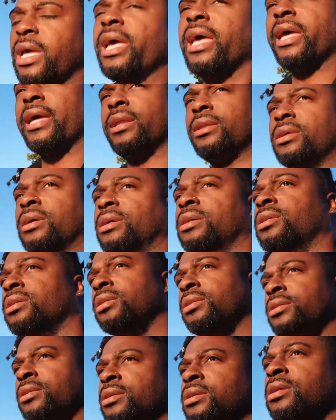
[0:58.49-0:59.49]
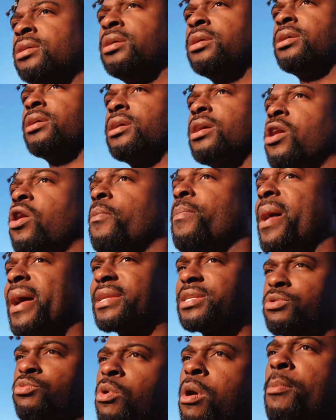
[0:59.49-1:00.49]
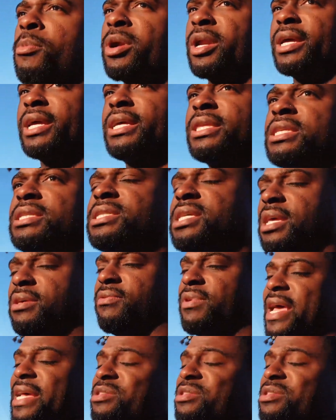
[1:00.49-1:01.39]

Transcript: and go back to Walmart and get the T V.